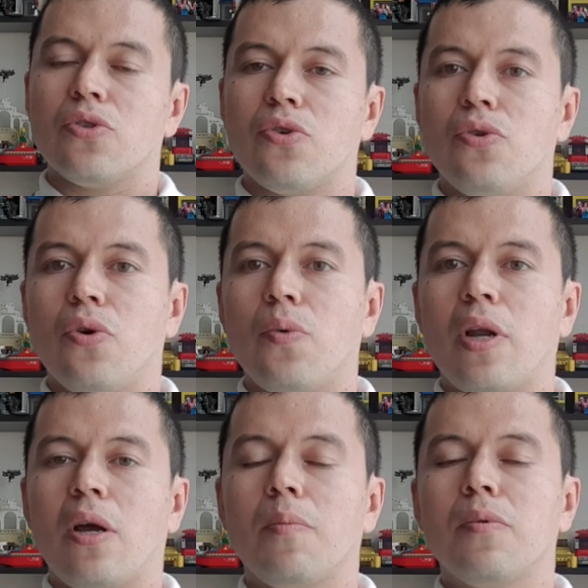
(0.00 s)
so you know when
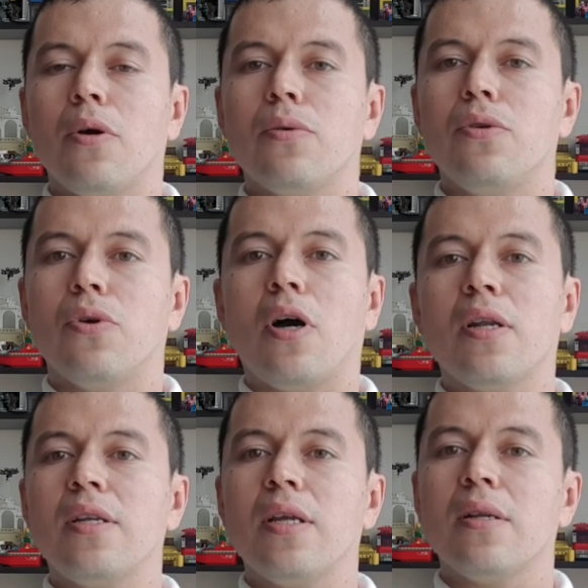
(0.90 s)
I upload new
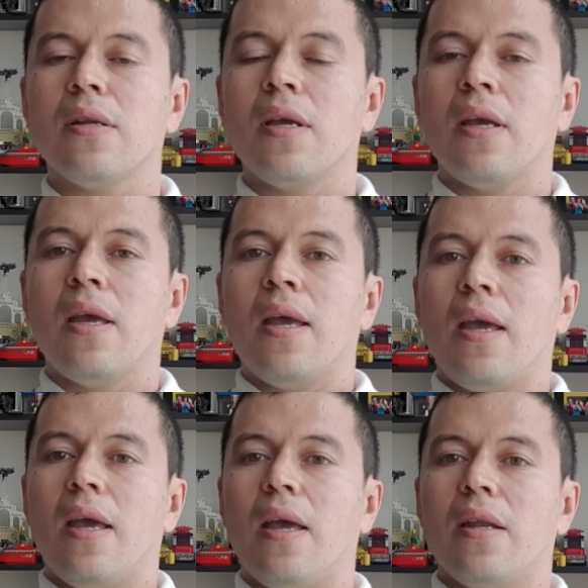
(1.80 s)
content.
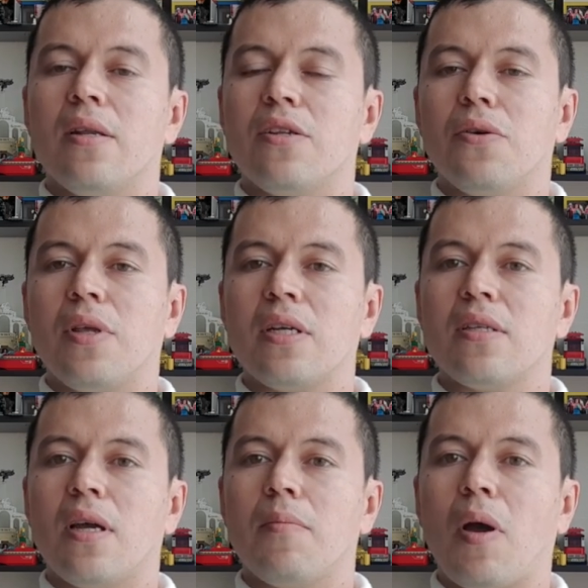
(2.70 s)
And until next
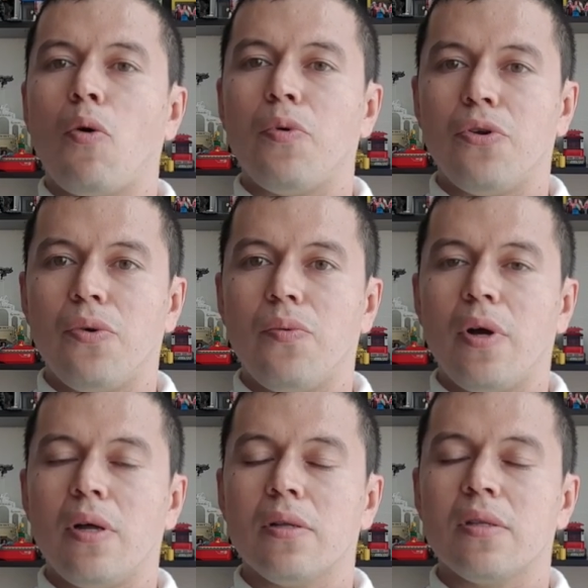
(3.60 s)
time, I hope you're doing
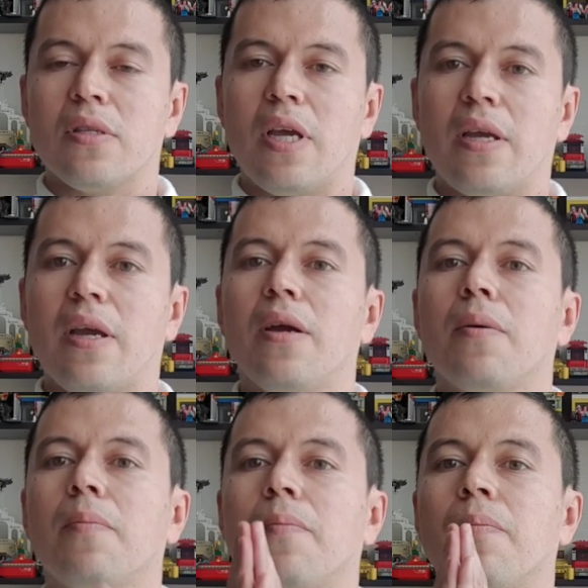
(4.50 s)
well. Take
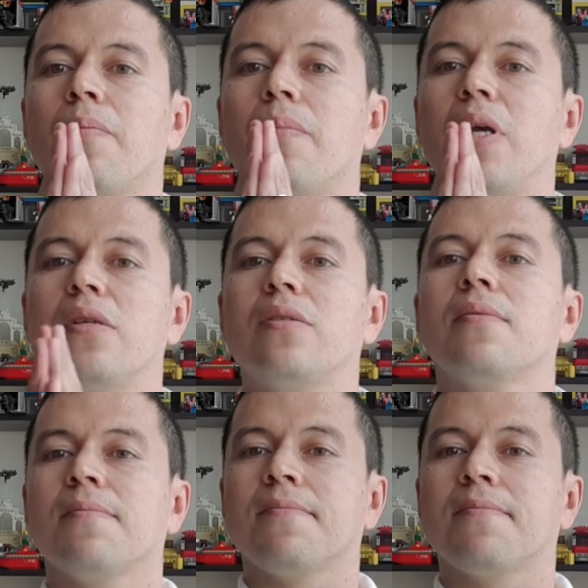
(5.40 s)
care. Peace.